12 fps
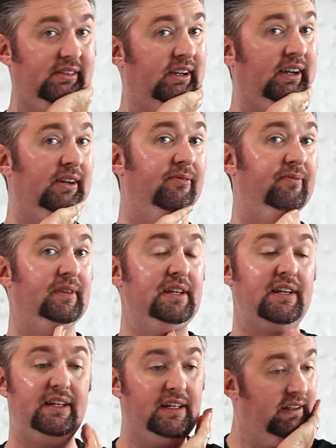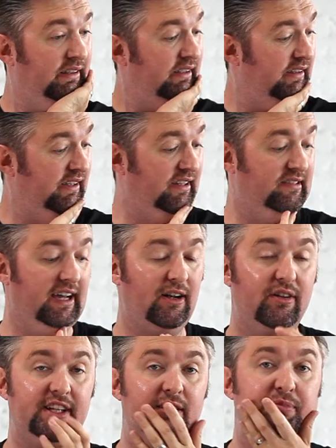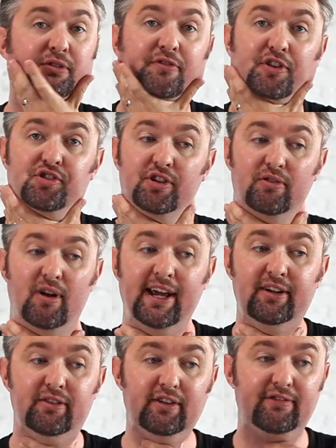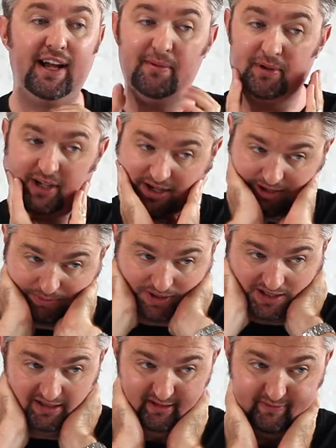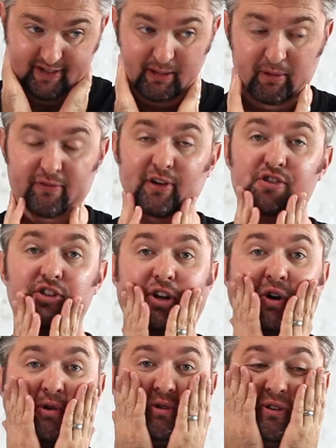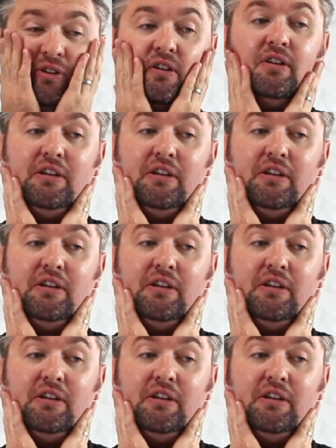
Um, he's not only a proficient grinder and fabricator, but he's a very proficient honer,